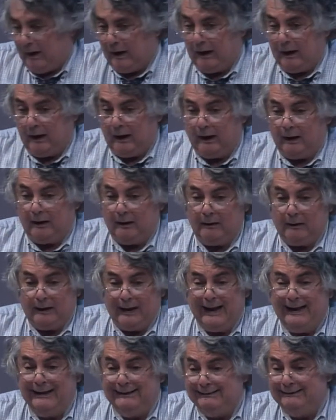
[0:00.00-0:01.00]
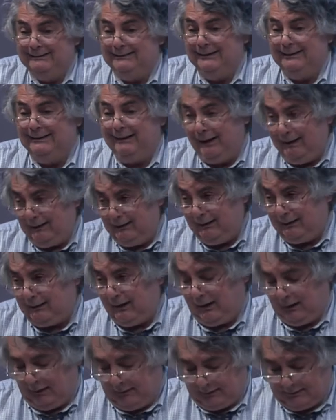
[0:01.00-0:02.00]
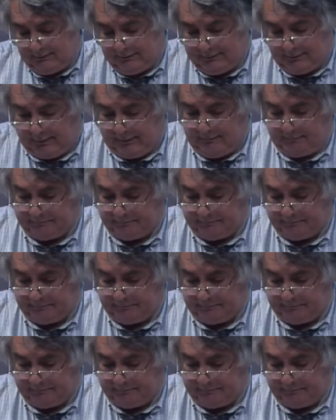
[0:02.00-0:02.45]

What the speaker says: And in any case,